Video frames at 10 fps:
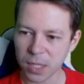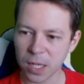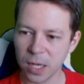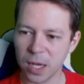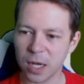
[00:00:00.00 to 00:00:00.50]

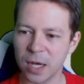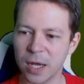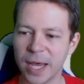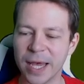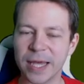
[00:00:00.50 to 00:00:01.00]

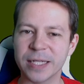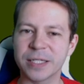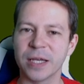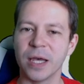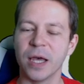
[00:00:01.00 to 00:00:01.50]

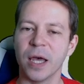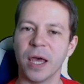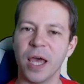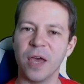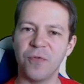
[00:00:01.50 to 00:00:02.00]
And
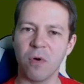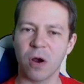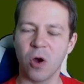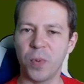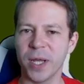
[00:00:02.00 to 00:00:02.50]
if you
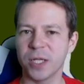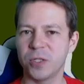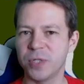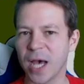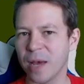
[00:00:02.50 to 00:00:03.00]
are opening
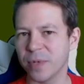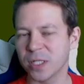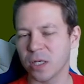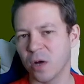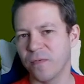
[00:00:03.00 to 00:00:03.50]
2
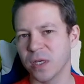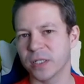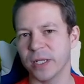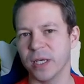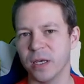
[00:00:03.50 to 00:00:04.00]
diamonds,
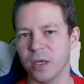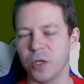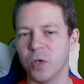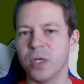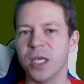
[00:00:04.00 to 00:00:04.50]
obviously
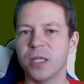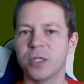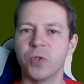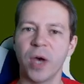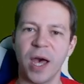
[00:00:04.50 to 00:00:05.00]
you need
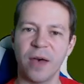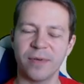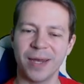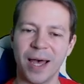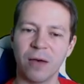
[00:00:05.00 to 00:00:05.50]
to have
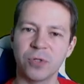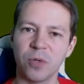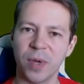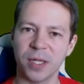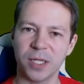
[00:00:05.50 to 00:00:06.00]
an
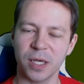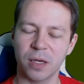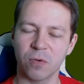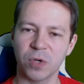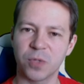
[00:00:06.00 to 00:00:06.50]

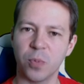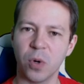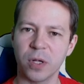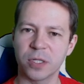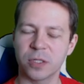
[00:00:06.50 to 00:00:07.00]
automatic
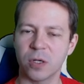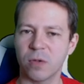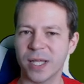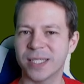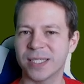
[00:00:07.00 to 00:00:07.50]
response. So
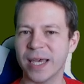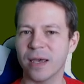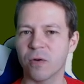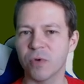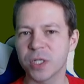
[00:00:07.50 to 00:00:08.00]
let's
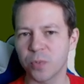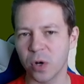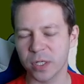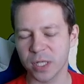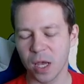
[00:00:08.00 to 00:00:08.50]
say a
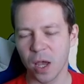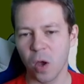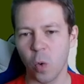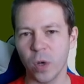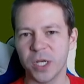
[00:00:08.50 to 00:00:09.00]
response
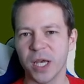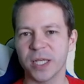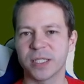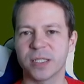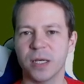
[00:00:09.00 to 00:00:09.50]
which
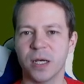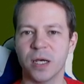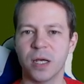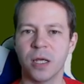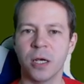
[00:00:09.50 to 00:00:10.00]
has
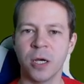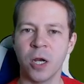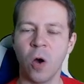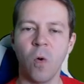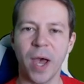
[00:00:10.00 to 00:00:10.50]

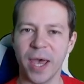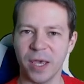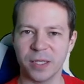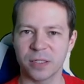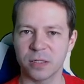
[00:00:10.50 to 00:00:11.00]
no
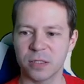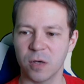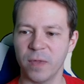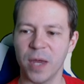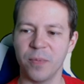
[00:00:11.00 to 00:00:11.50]
ace.
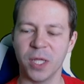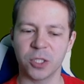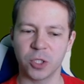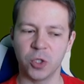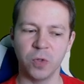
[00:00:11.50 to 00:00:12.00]
So that
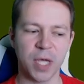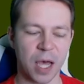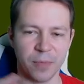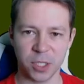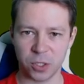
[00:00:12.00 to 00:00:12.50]
means 2
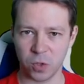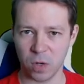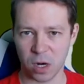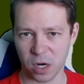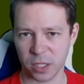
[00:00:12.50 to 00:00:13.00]
diamonds, 2
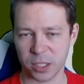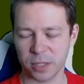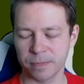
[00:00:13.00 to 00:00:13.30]
hearts.